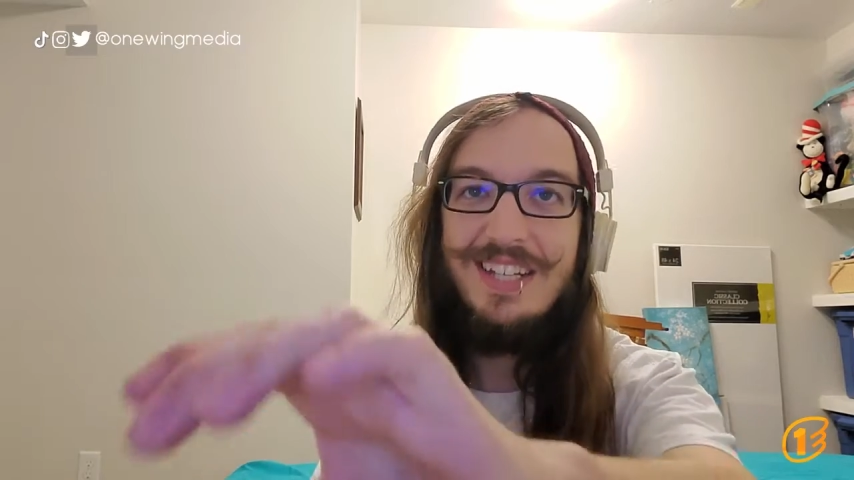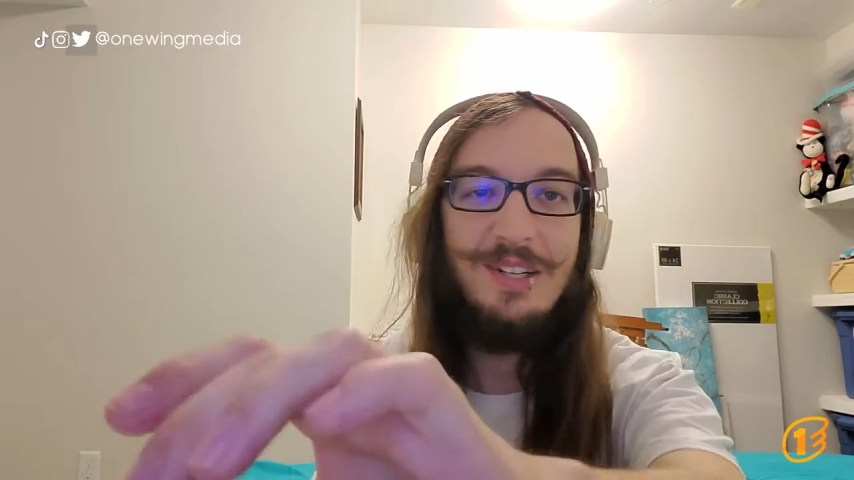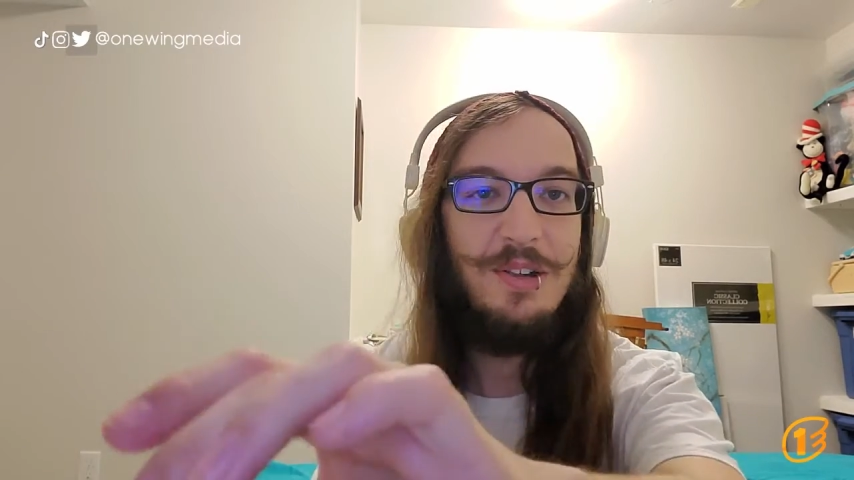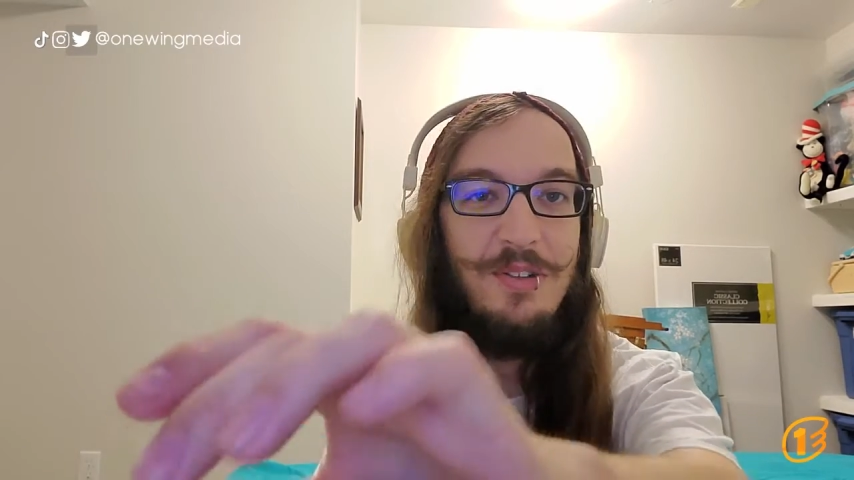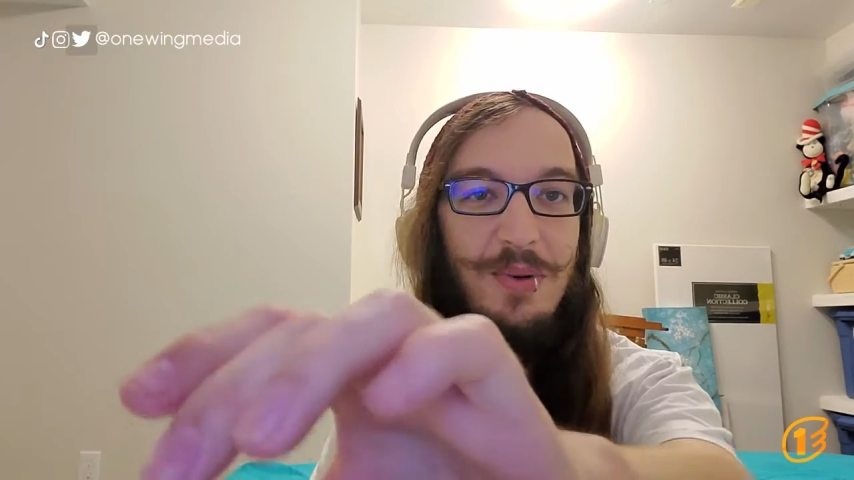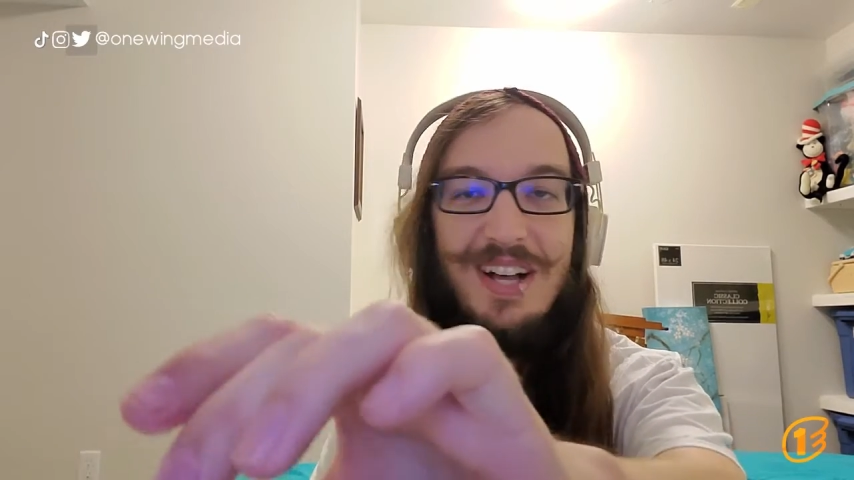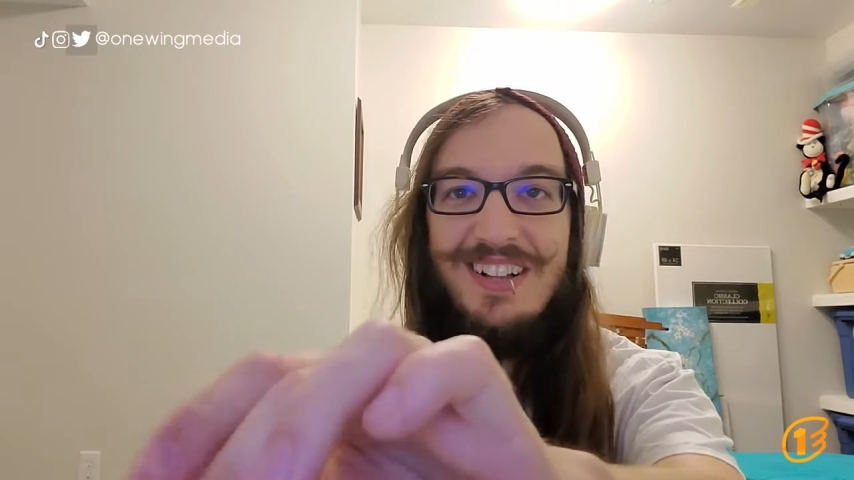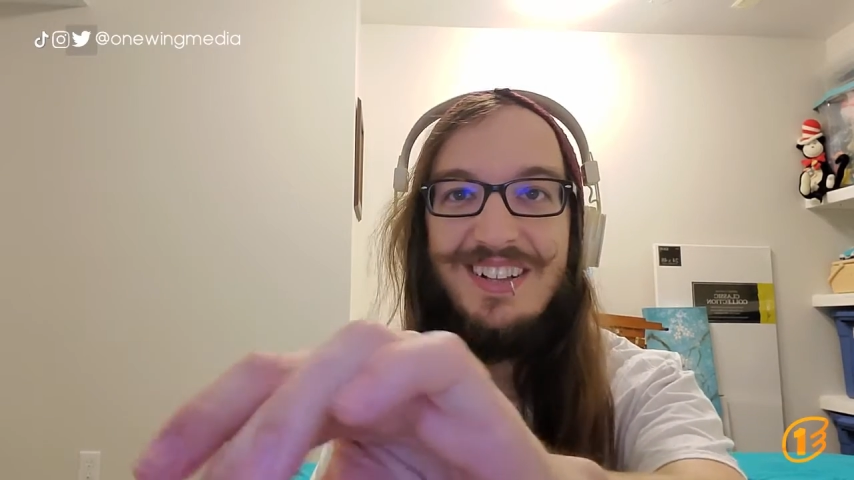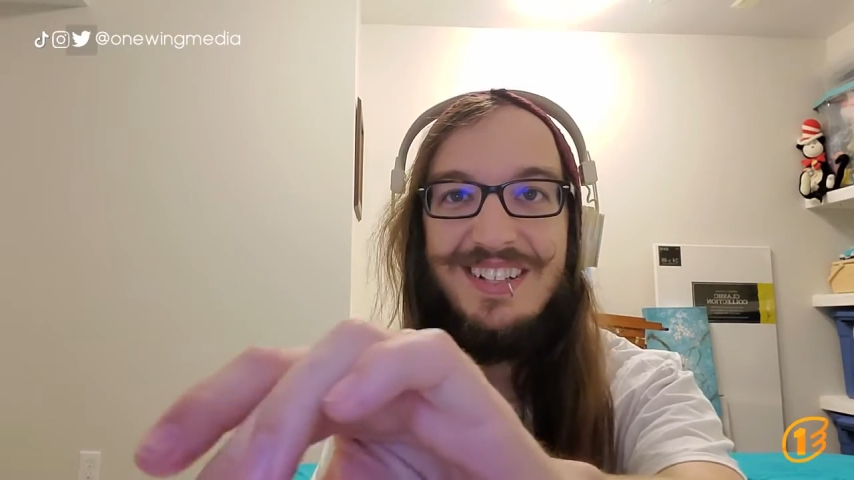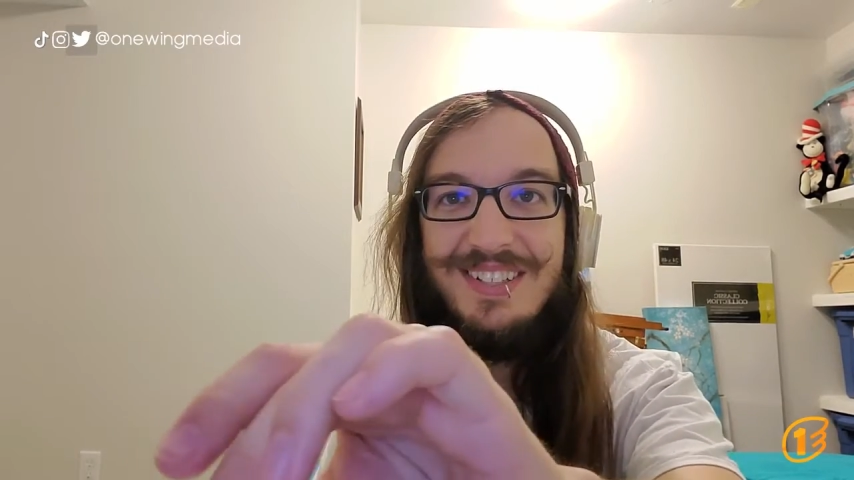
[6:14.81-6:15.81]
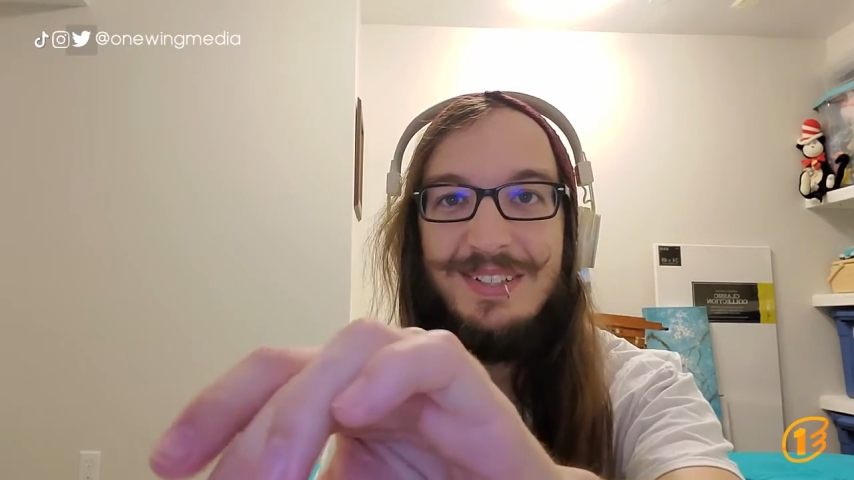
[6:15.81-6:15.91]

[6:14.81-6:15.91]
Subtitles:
here as well.